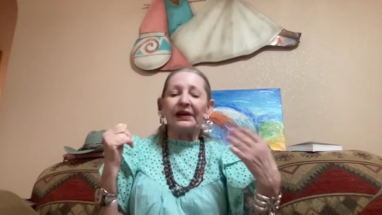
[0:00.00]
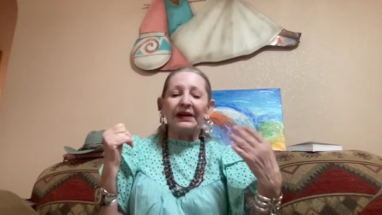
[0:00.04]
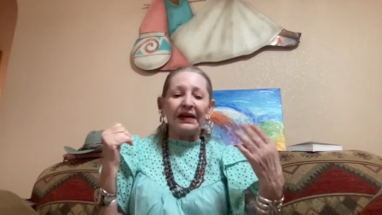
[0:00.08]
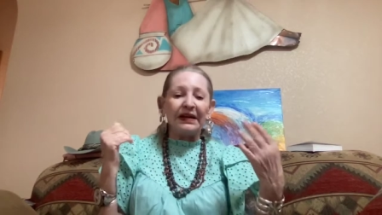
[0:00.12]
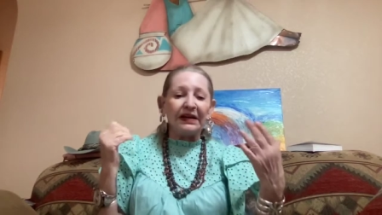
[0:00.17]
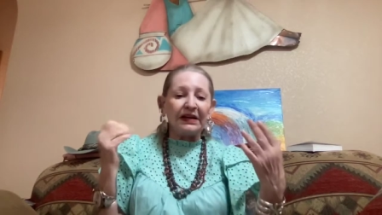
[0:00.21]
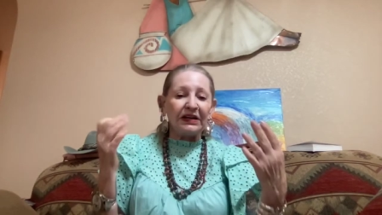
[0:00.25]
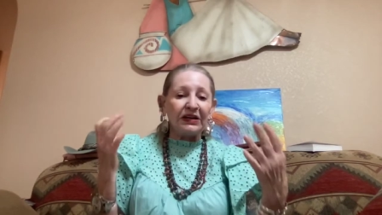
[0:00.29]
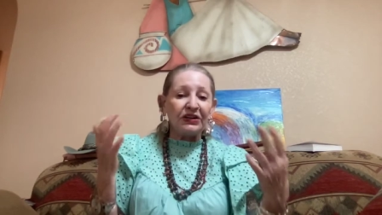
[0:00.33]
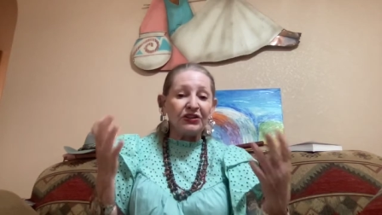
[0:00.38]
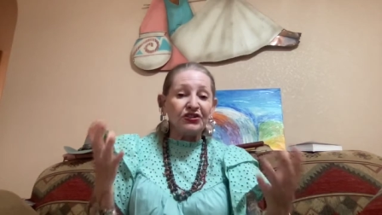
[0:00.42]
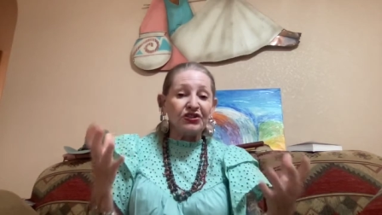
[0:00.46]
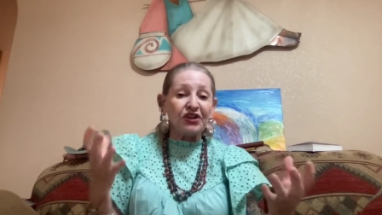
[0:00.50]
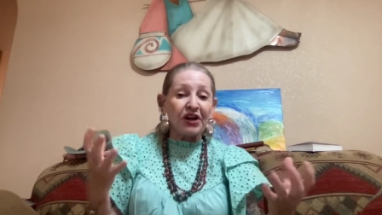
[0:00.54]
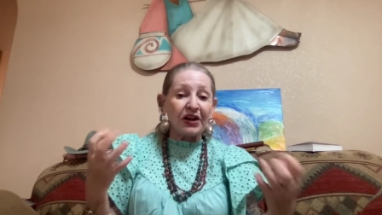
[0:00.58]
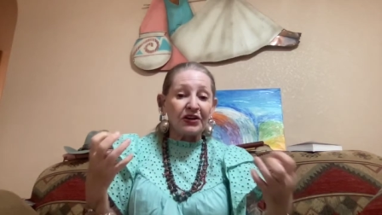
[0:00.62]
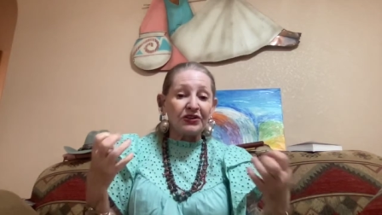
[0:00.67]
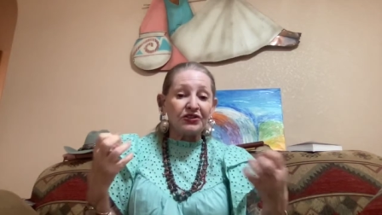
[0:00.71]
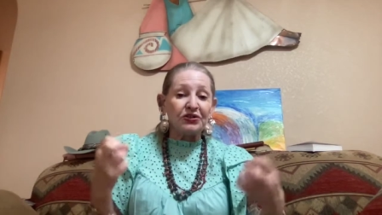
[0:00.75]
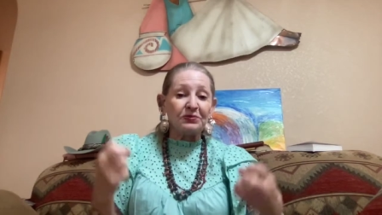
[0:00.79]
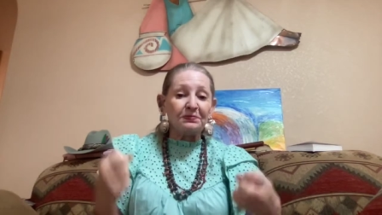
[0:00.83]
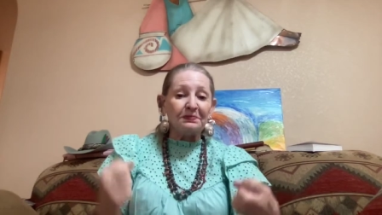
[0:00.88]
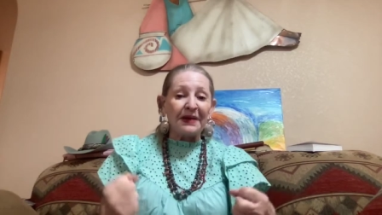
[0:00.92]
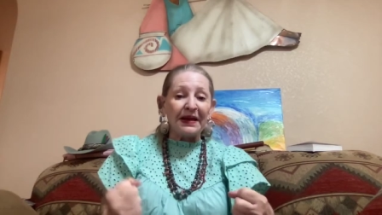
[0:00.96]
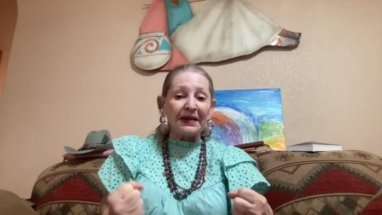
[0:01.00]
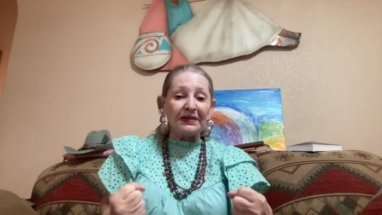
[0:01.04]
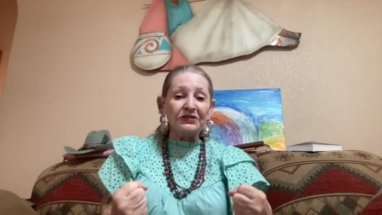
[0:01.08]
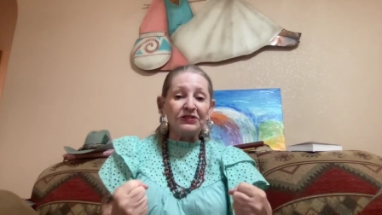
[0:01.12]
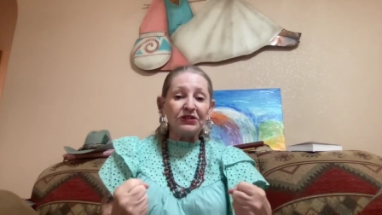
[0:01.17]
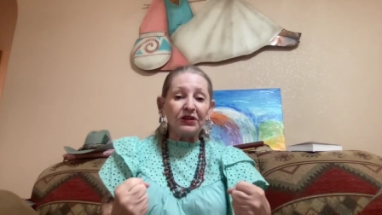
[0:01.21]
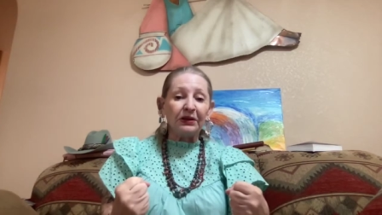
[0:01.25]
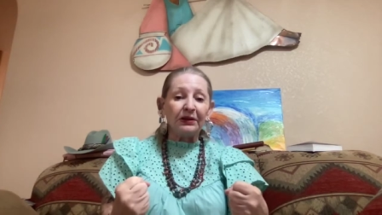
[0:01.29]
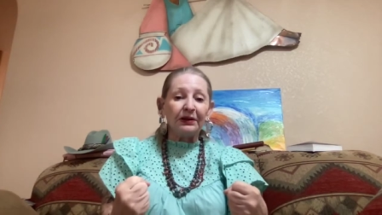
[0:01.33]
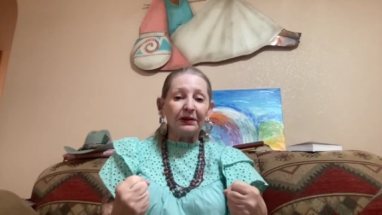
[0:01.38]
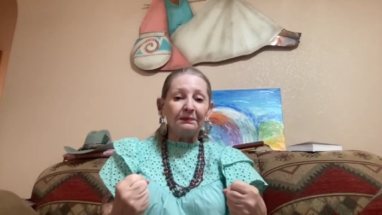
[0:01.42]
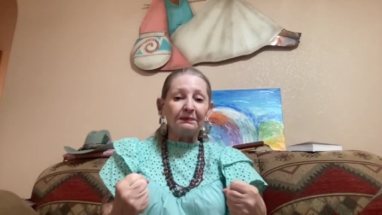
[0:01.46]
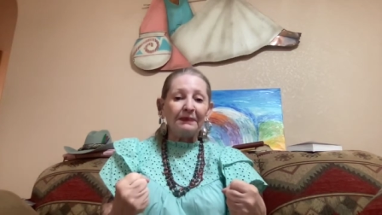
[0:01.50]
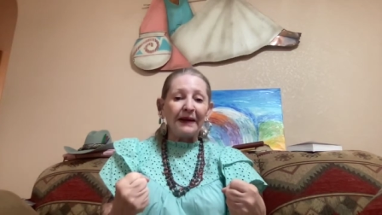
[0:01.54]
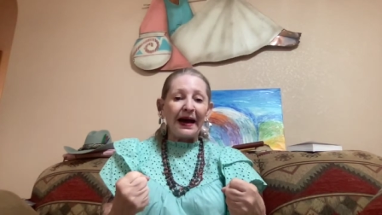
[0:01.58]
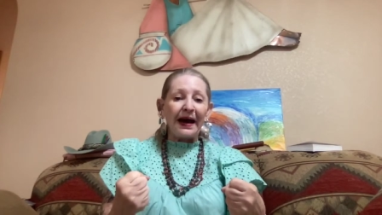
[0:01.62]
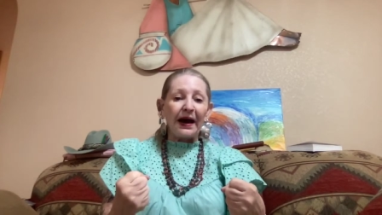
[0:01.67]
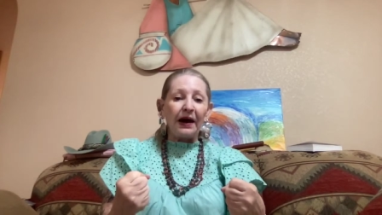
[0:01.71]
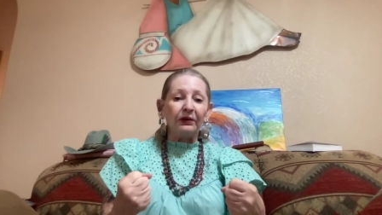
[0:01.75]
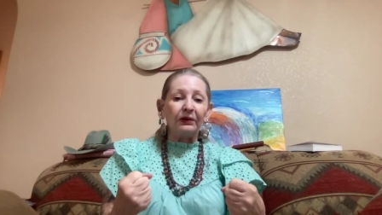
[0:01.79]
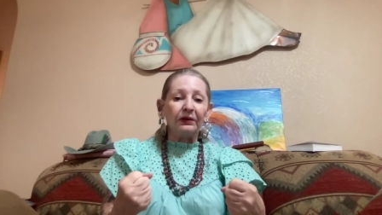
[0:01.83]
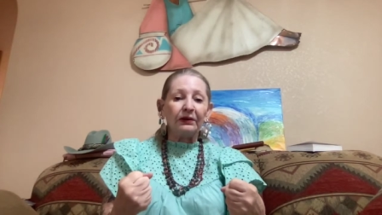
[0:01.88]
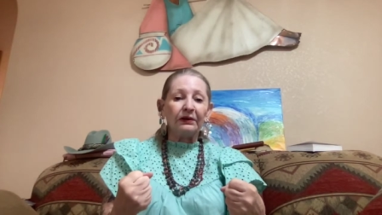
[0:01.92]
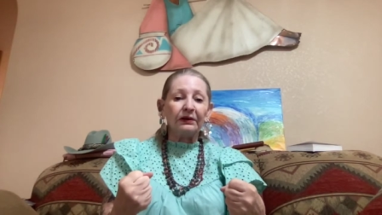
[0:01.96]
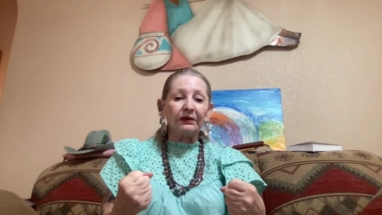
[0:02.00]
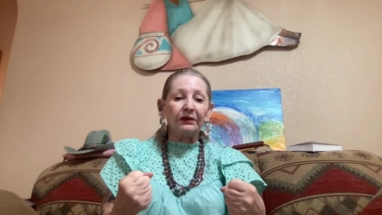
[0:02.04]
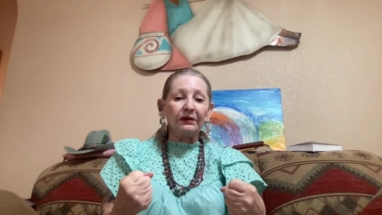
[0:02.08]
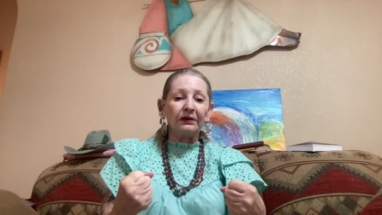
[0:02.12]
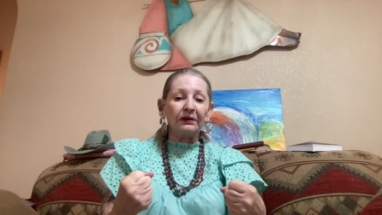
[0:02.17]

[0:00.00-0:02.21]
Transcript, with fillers: getting judgmental about,